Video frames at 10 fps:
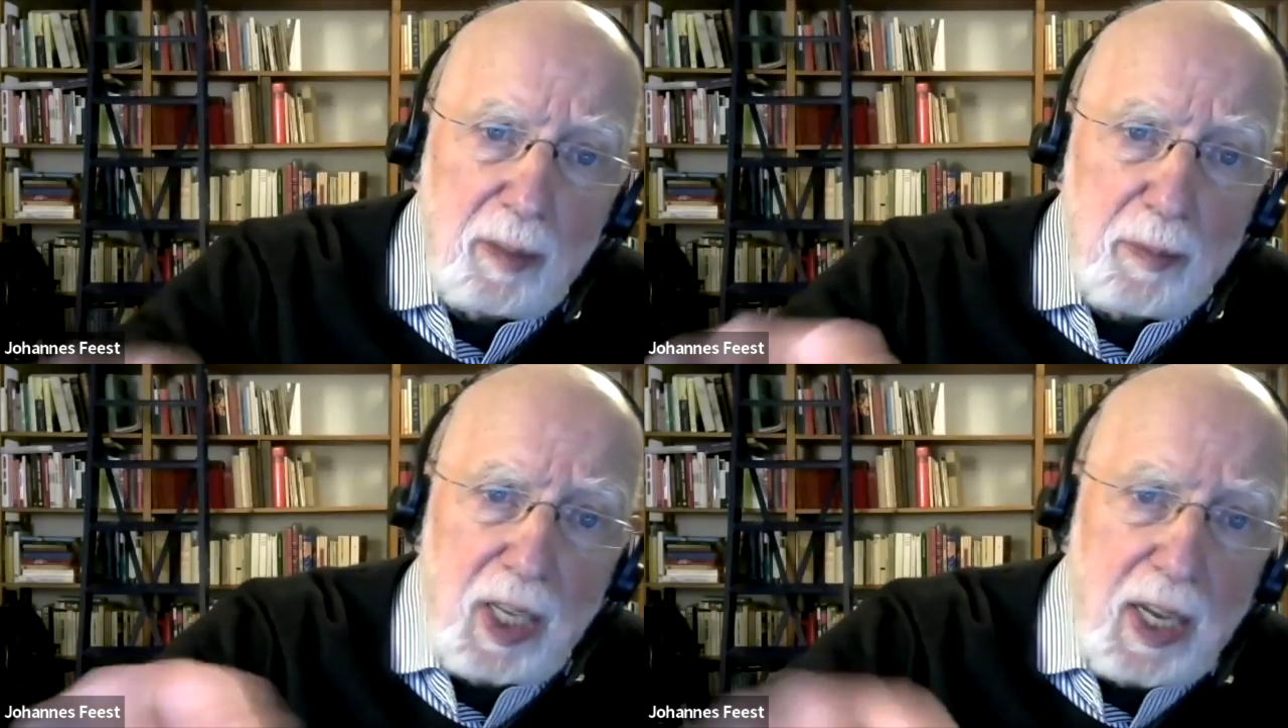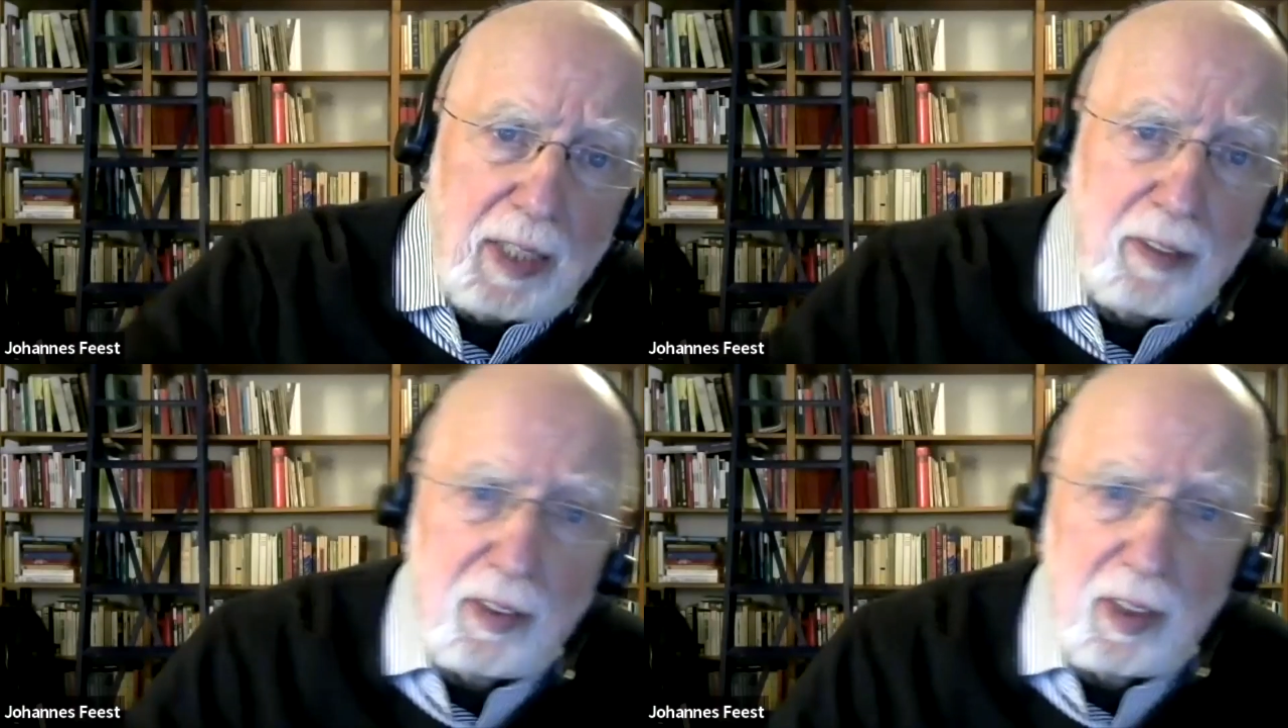me
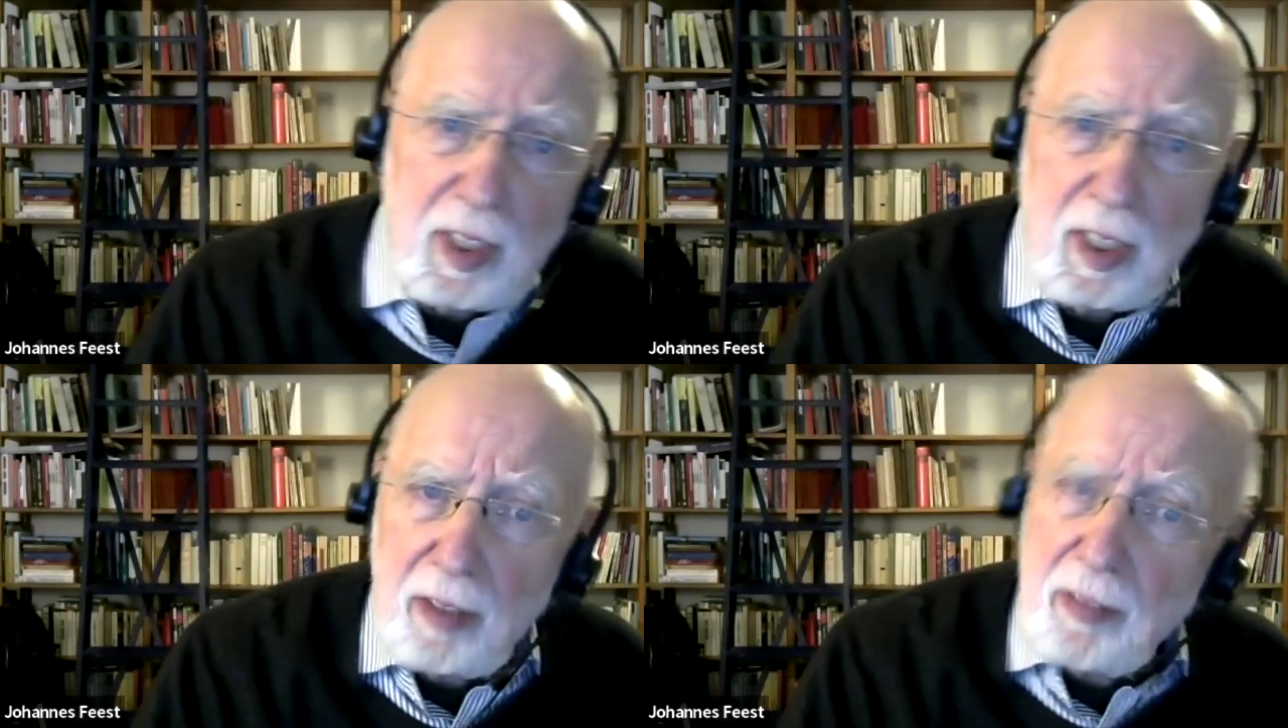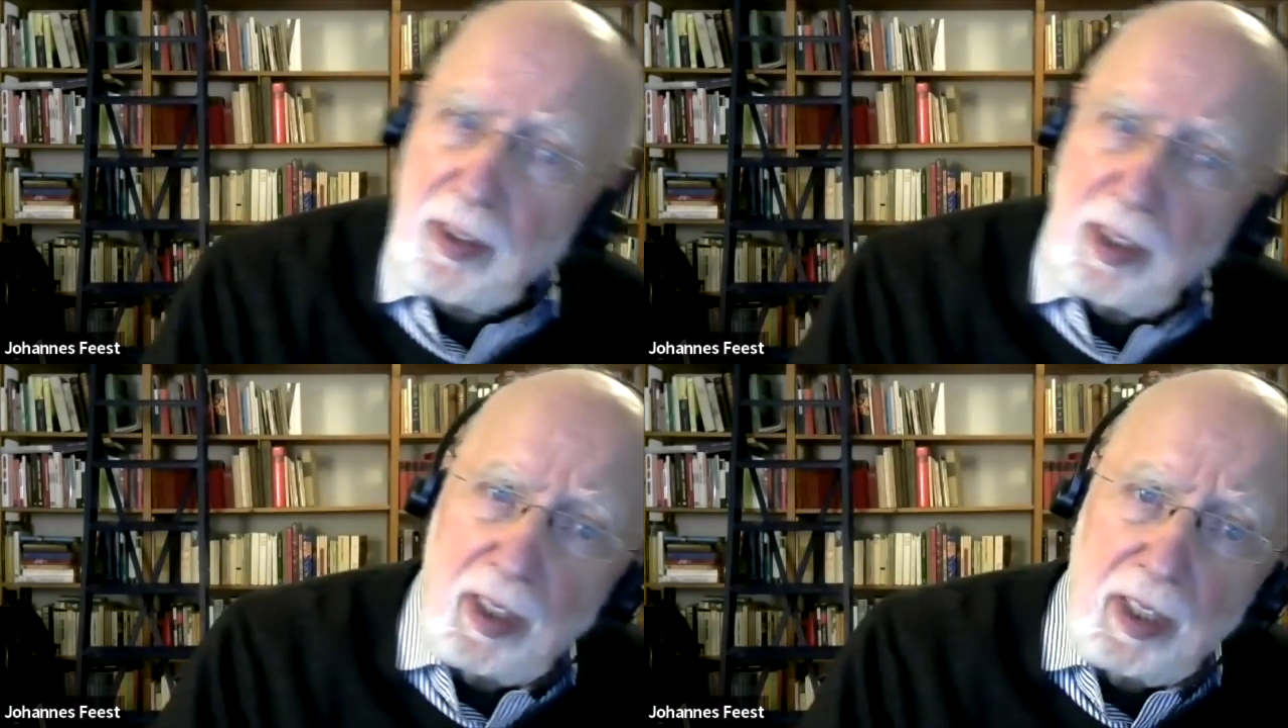add
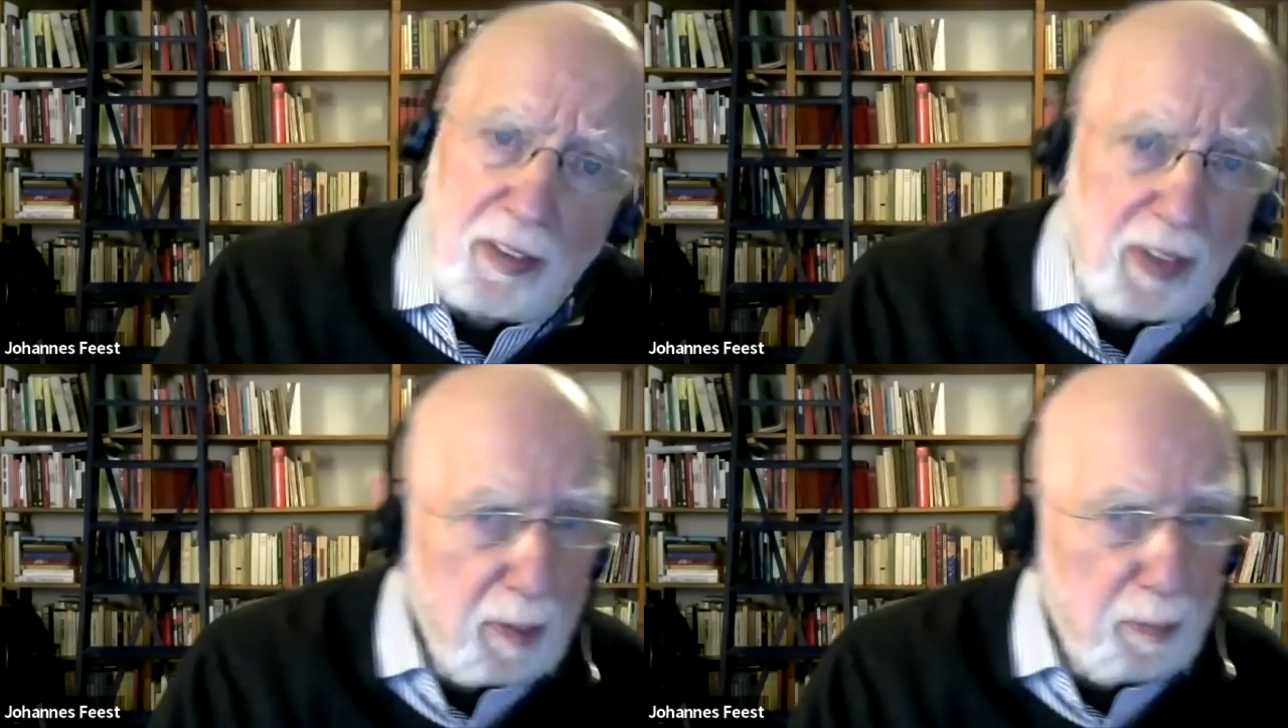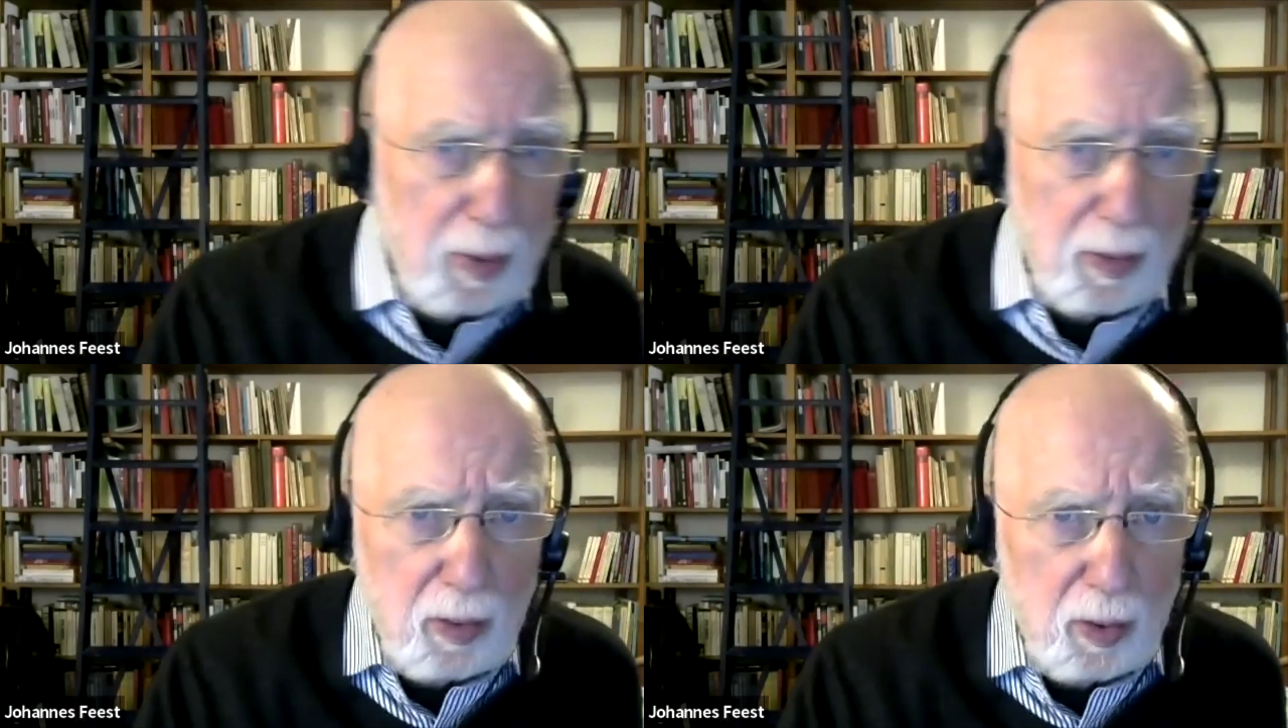another
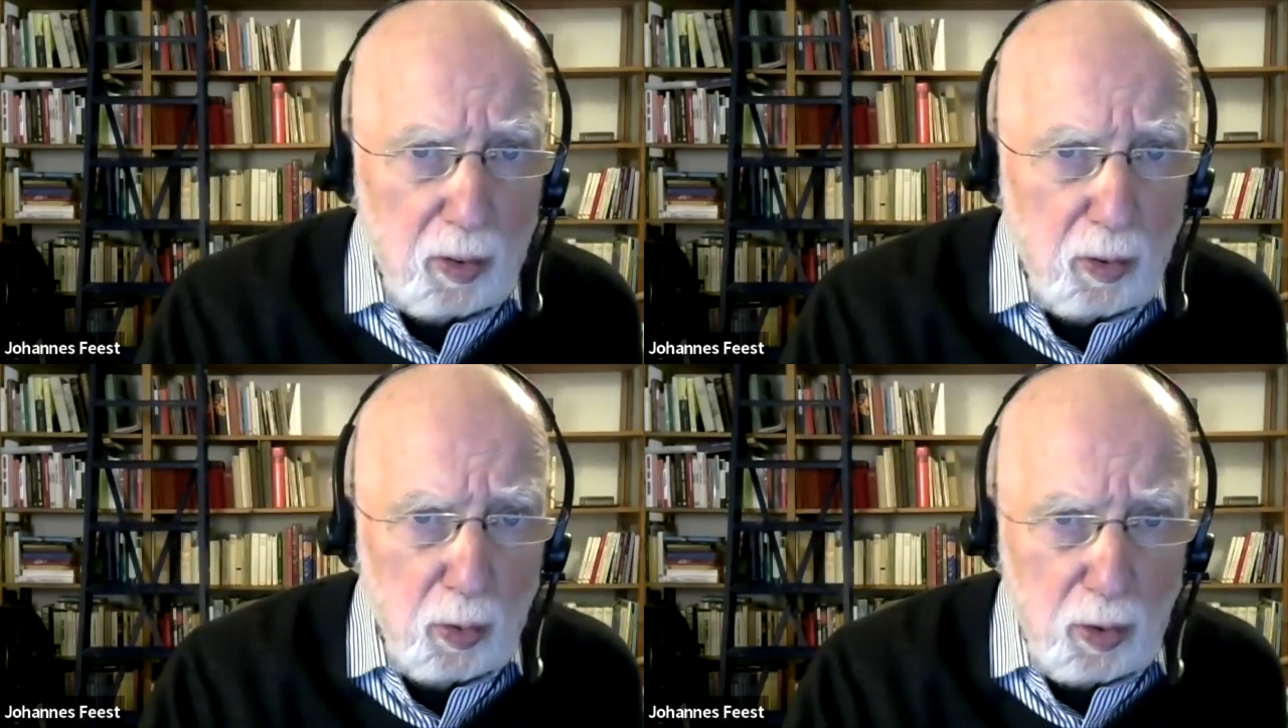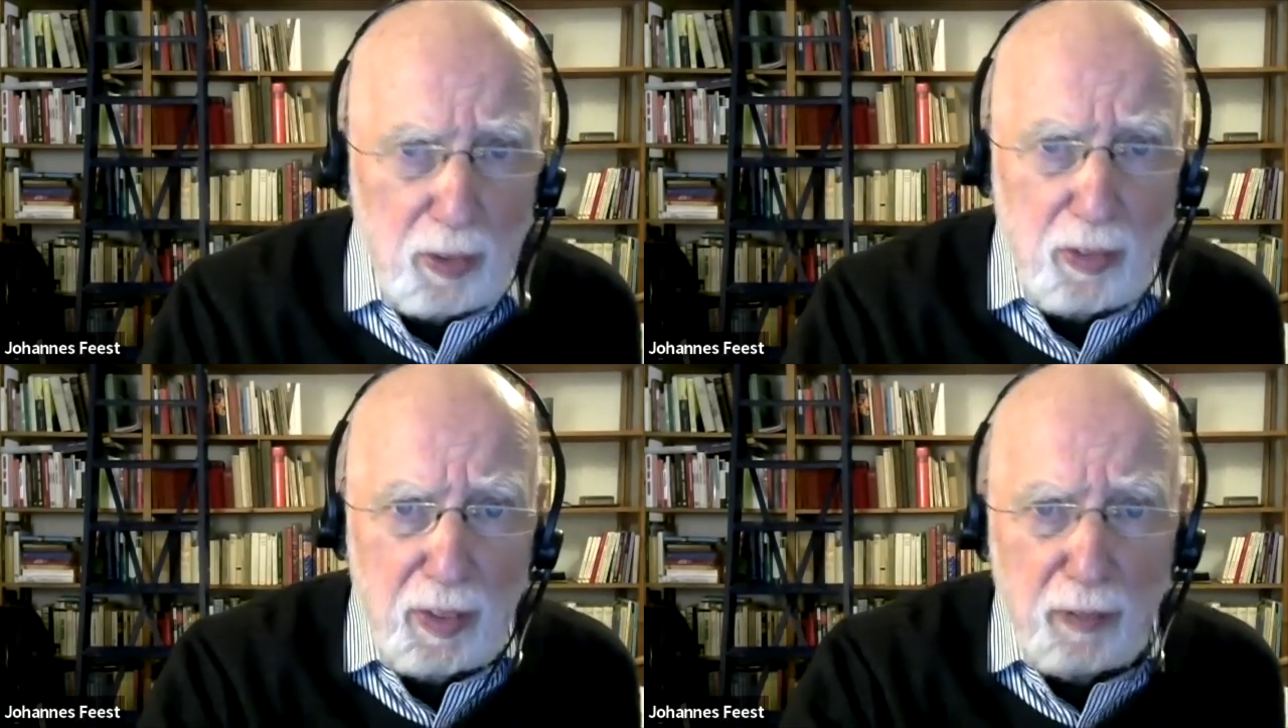example to
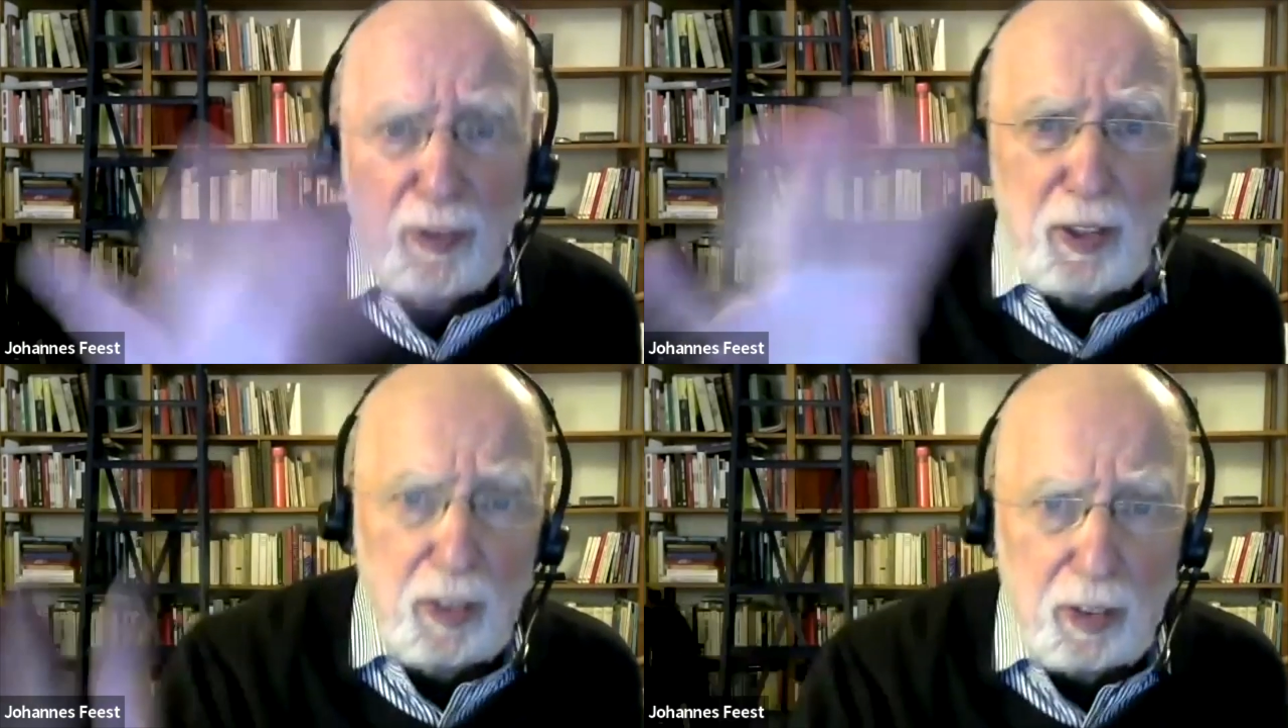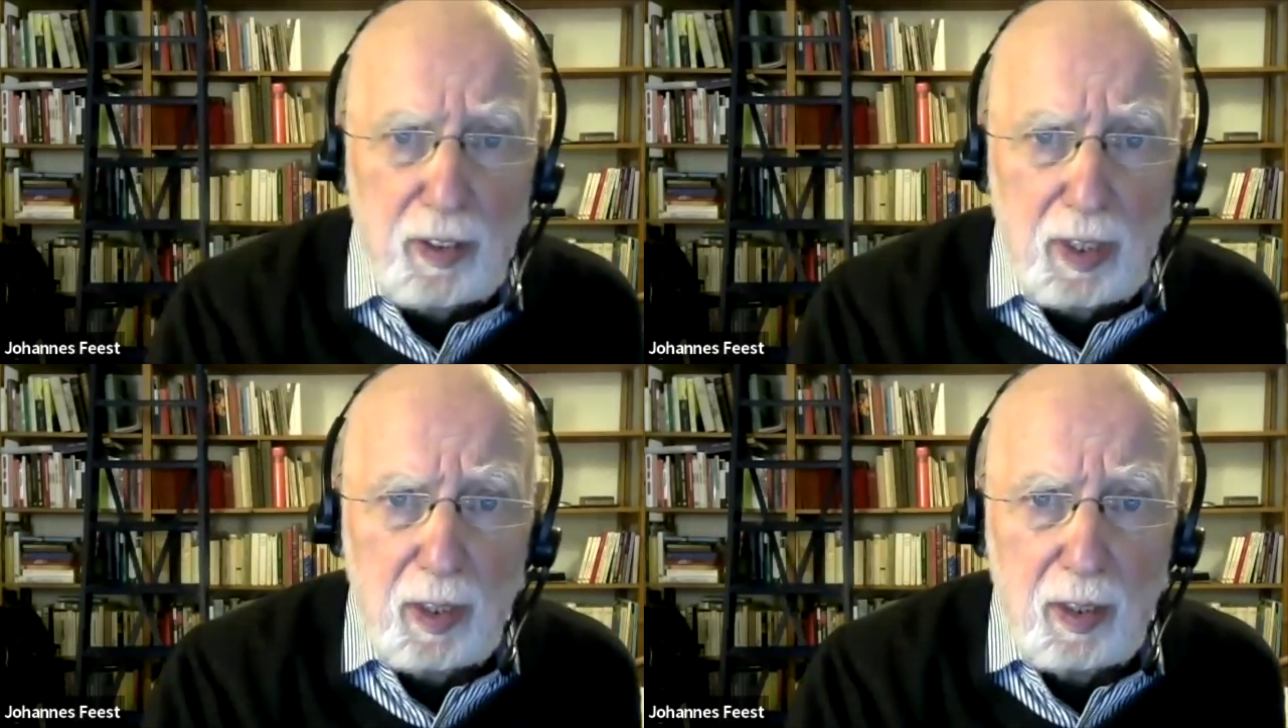this
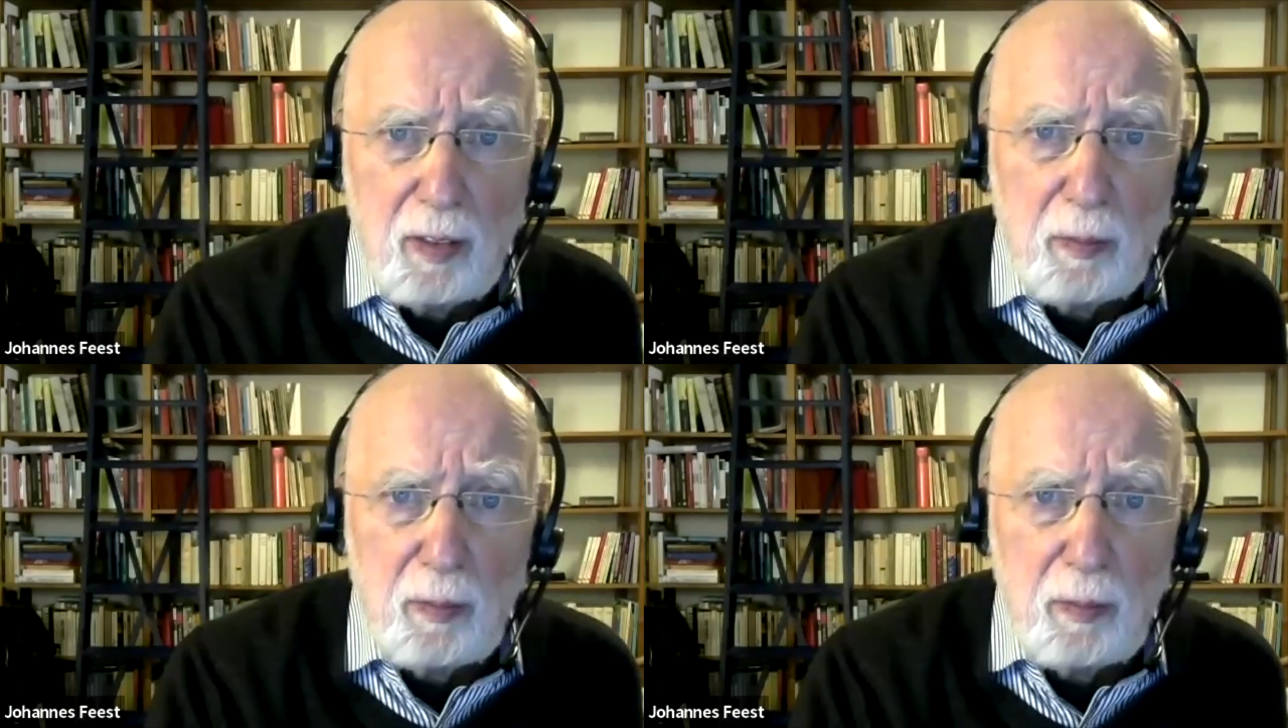difficulty,